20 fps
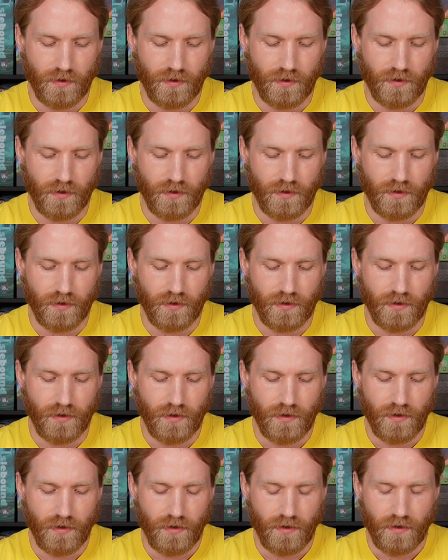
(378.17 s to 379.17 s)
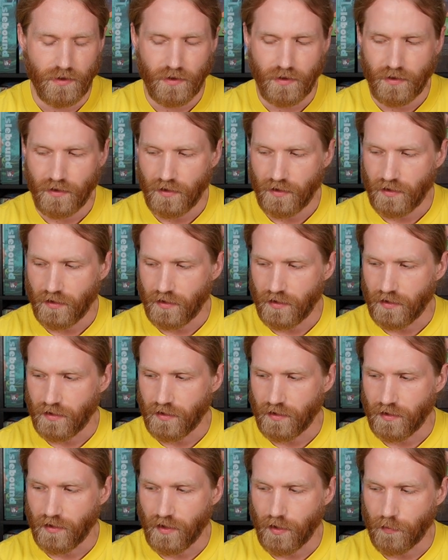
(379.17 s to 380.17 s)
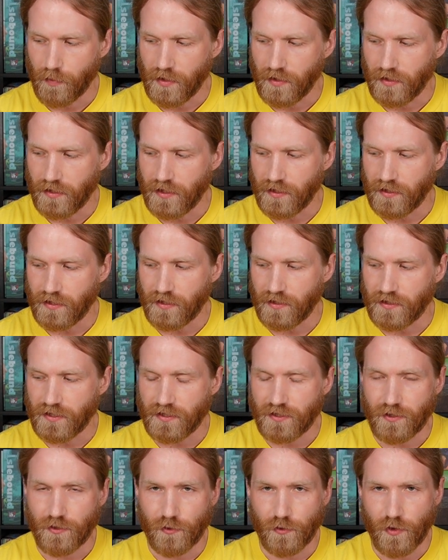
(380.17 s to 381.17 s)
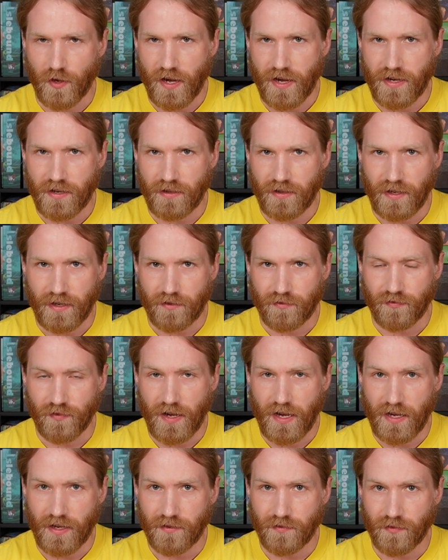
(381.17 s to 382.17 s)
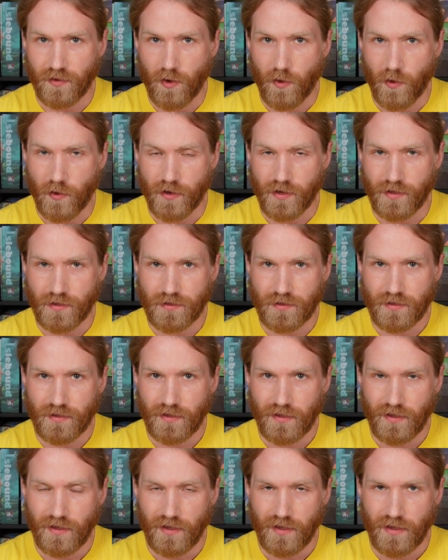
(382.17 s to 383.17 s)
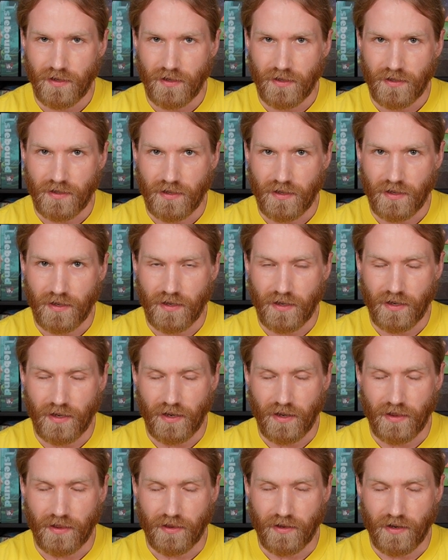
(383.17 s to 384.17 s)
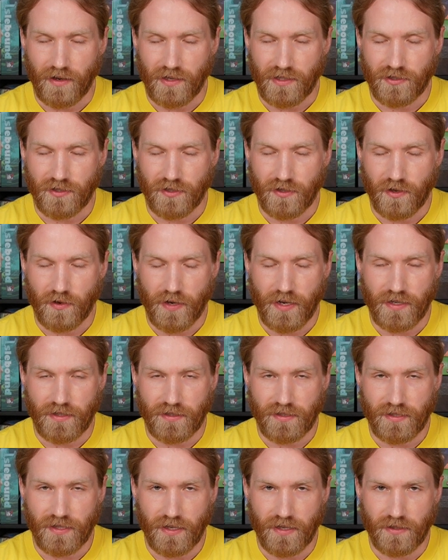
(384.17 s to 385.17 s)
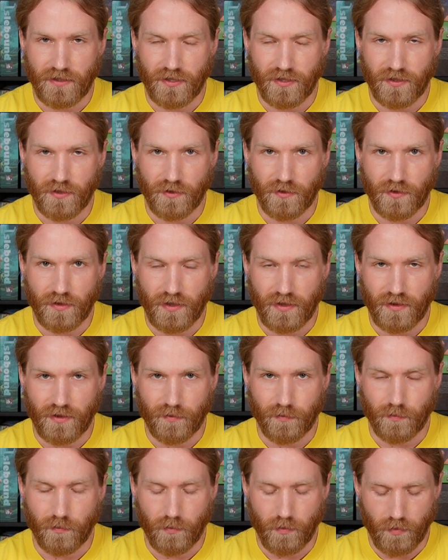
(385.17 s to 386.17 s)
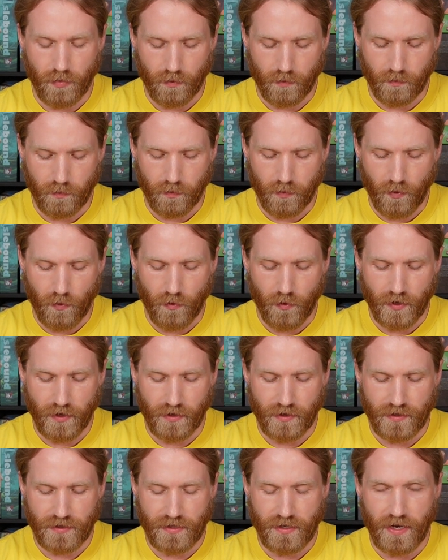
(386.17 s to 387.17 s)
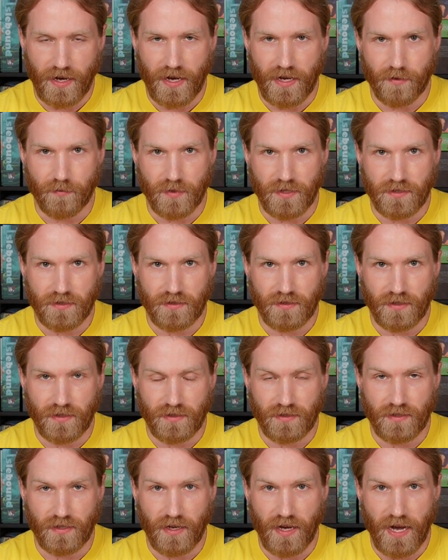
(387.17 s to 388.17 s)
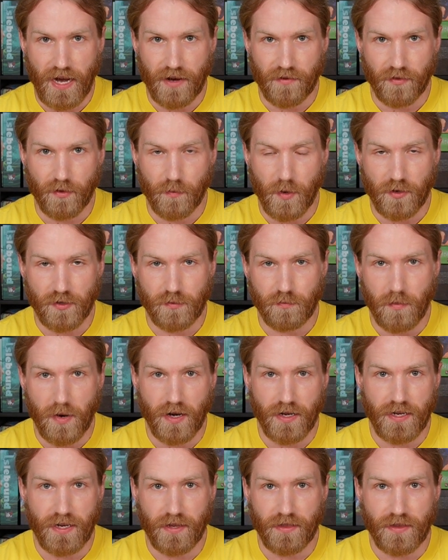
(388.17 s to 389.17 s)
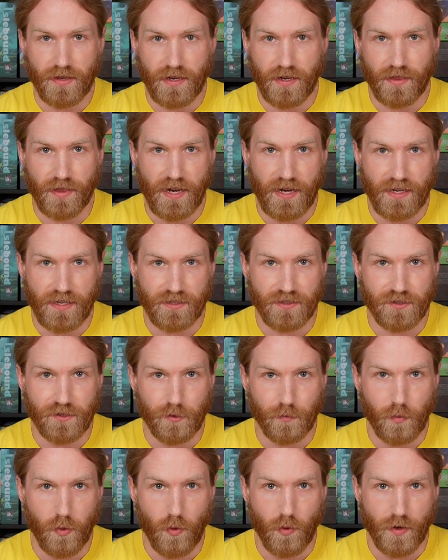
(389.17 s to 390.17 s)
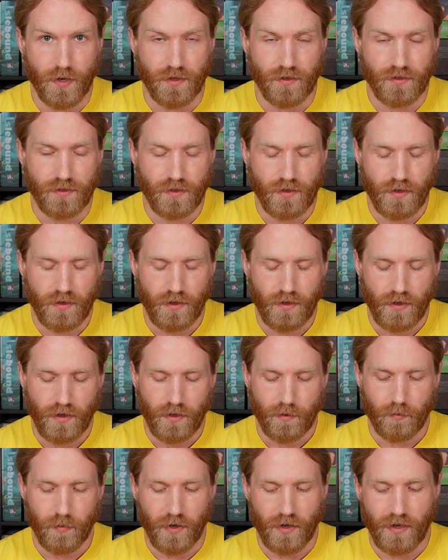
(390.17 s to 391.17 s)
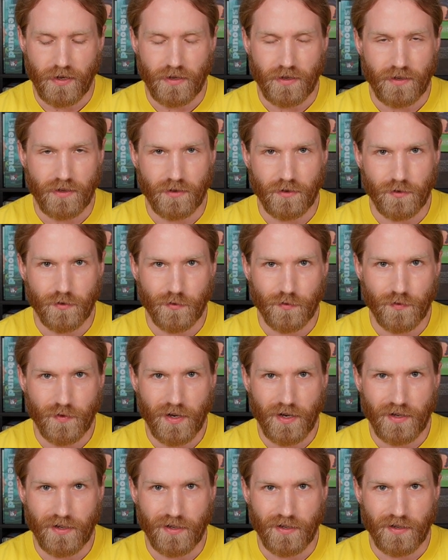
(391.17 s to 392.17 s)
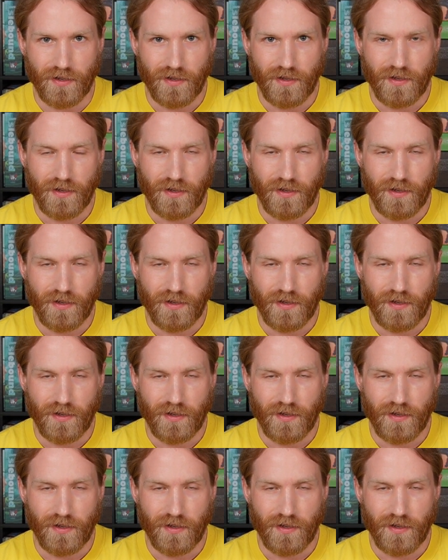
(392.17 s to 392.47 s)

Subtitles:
the ability to just create like 5 coins. And I should go ahead and say too that the point of this game is to have the most money at the end. That is your points. But you've got to